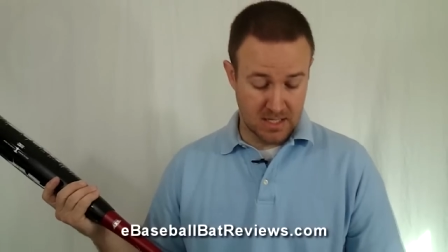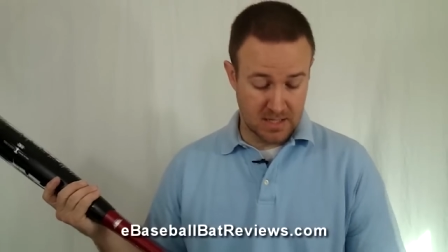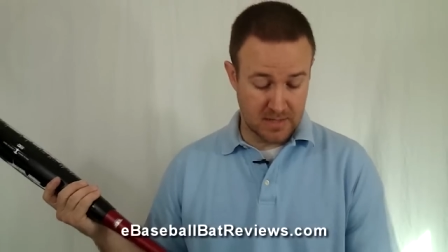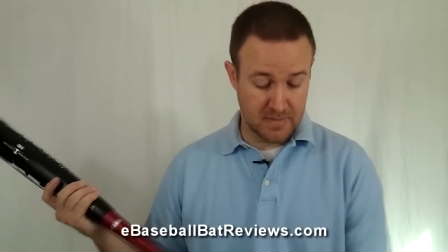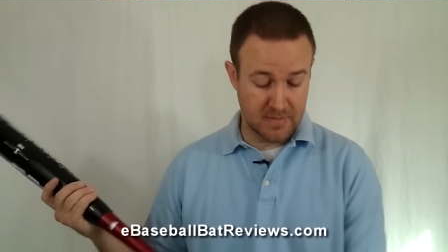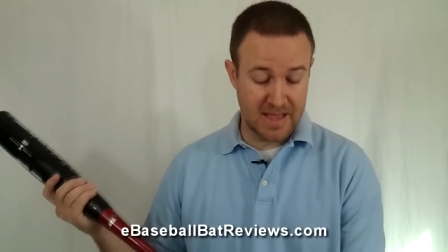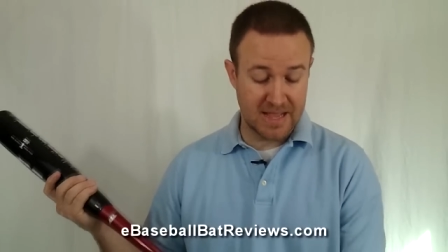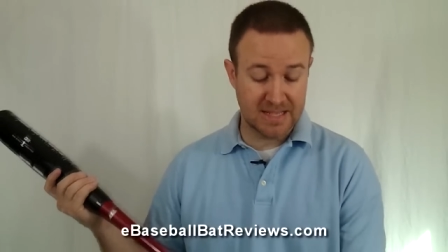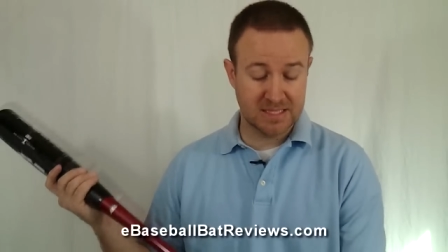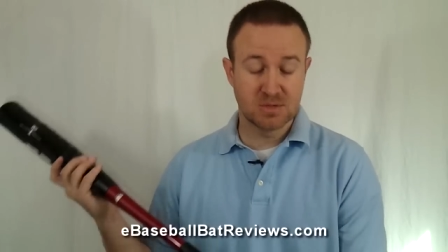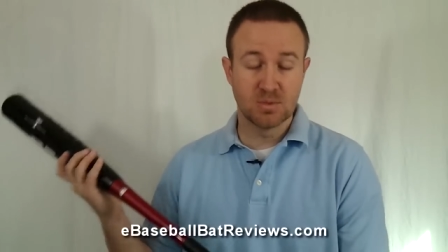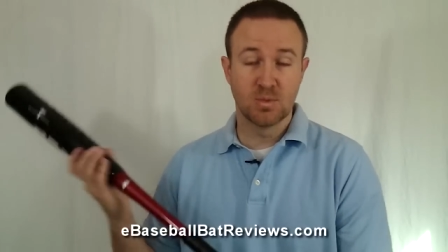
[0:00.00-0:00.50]

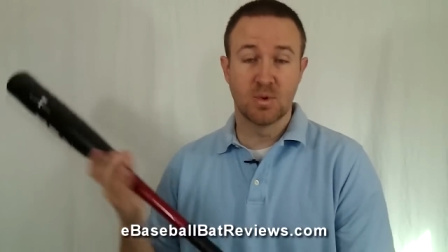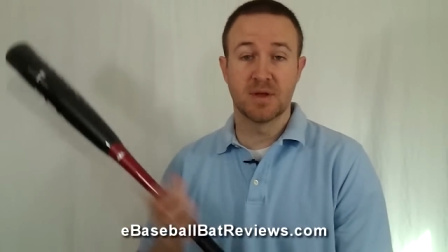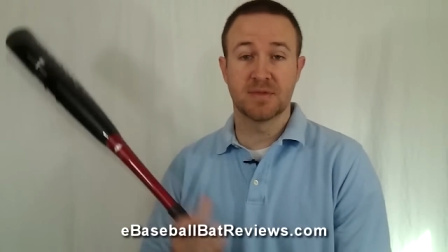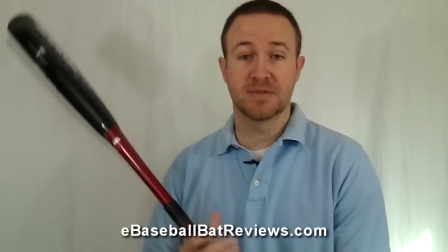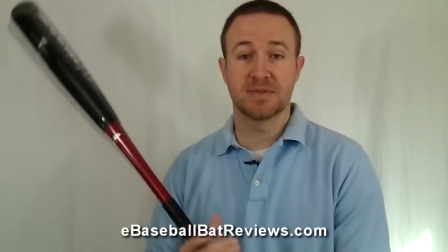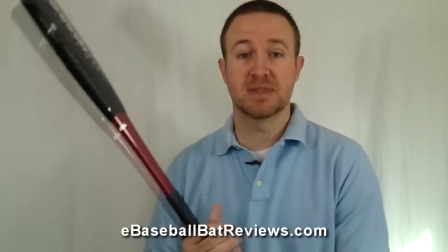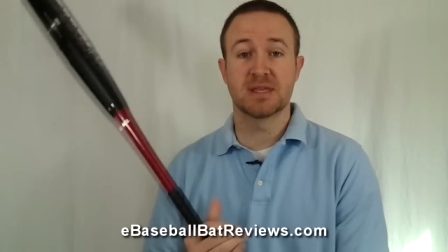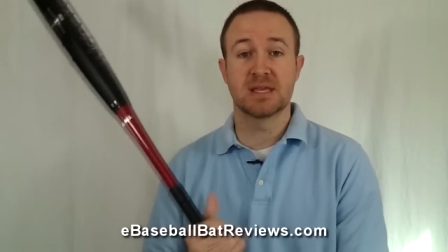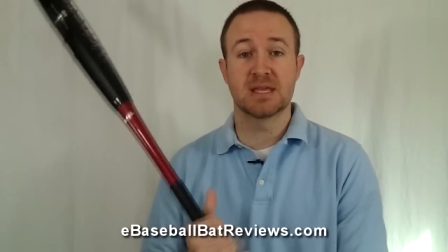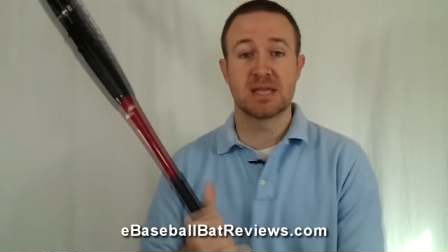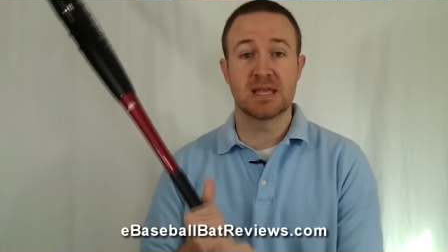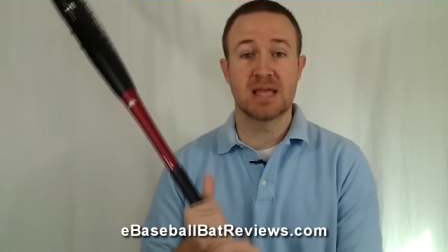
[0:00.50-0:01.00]
And that's
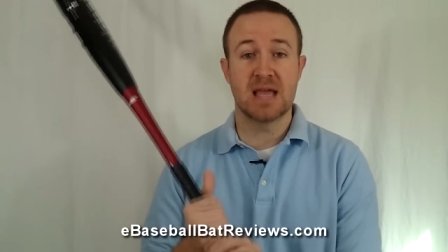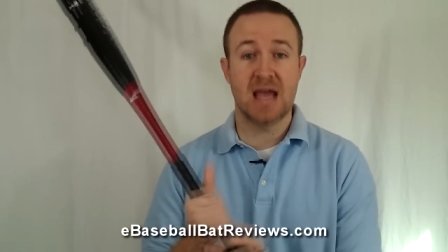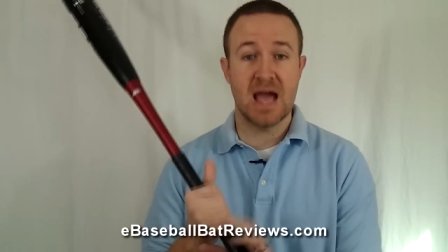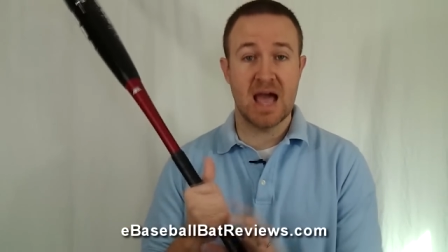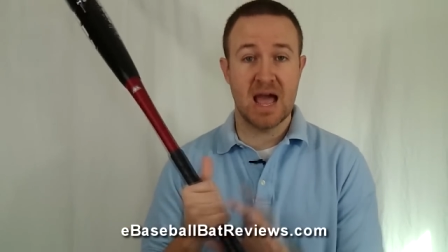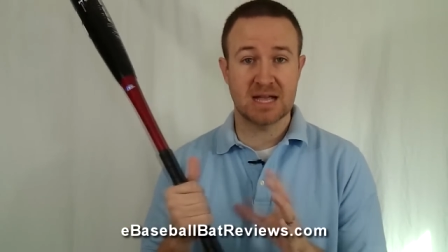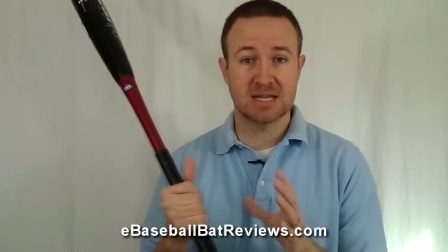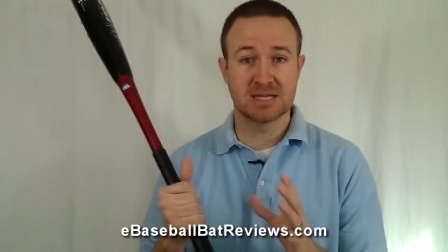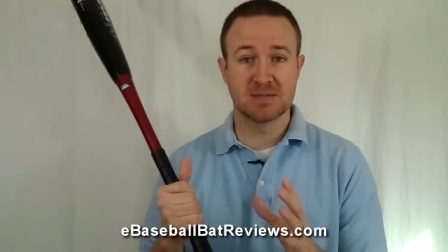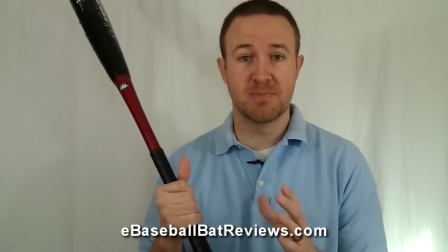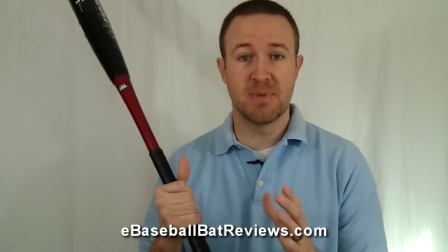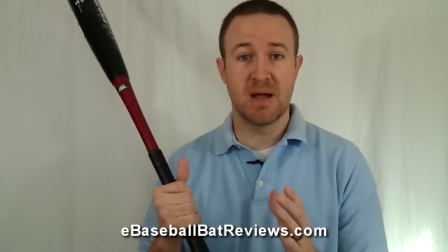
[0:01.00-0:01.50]
what the
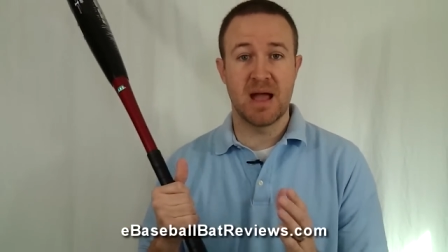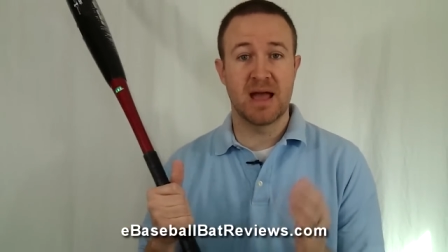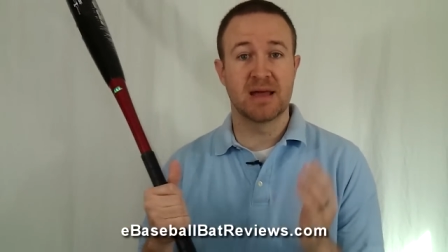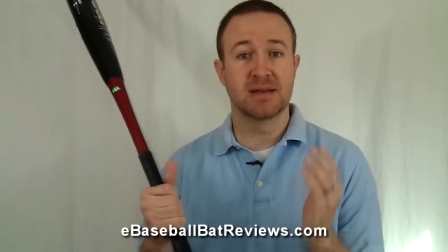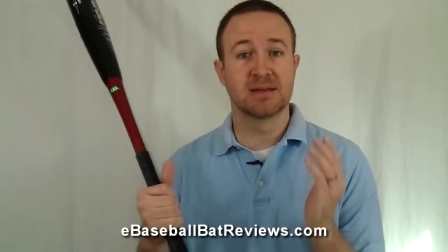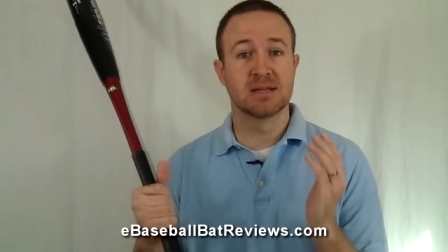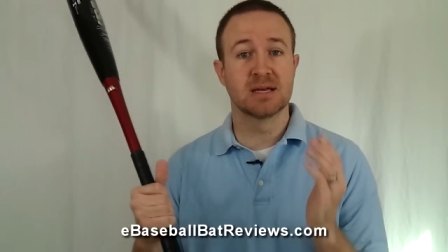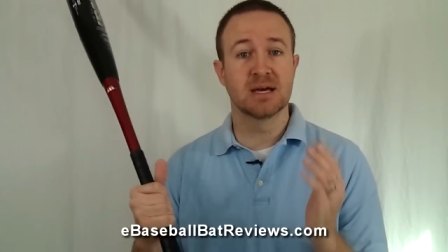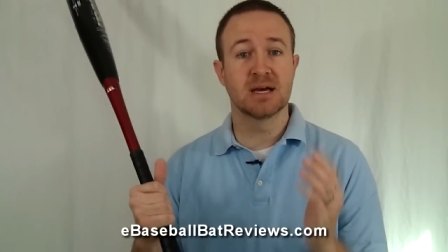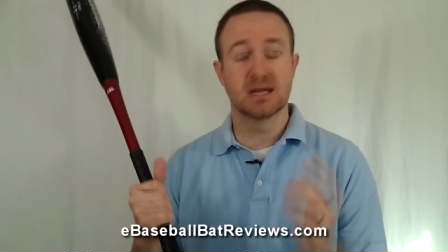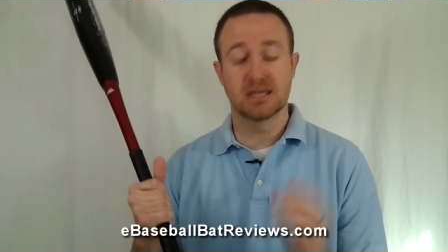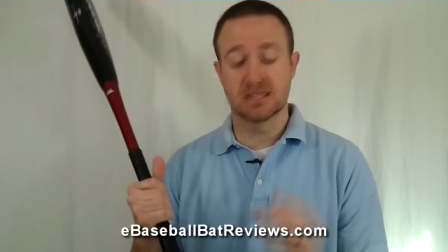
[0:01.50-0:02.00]
axe
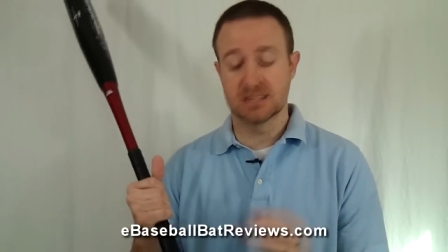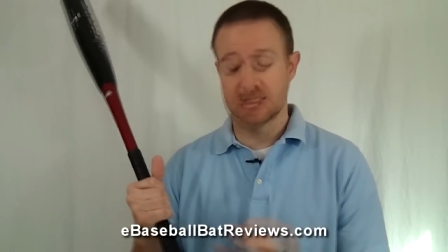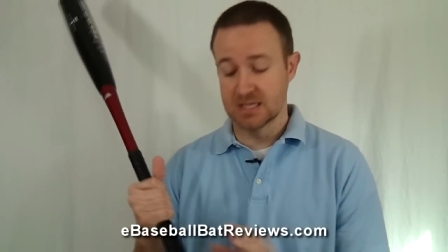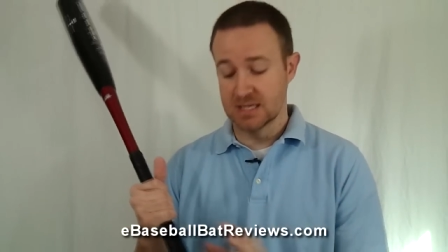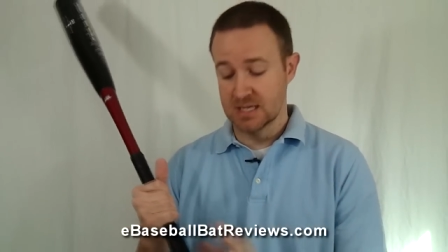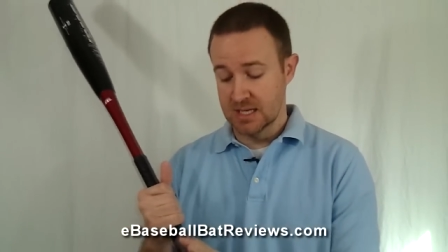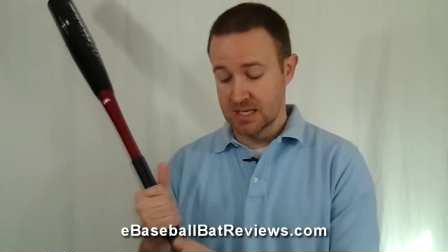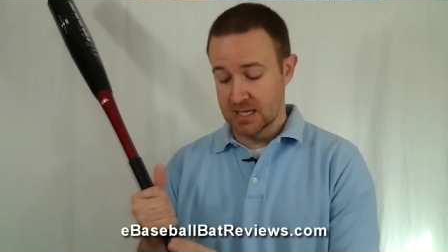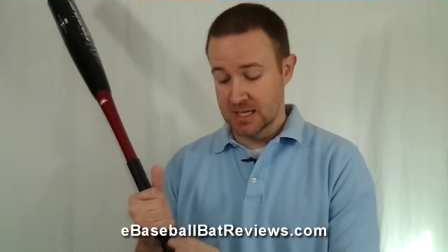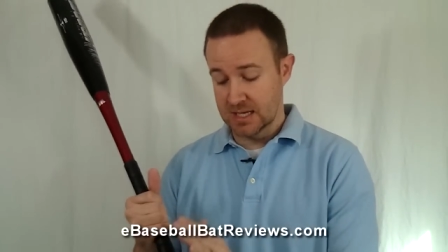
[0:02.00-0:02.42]
bat does.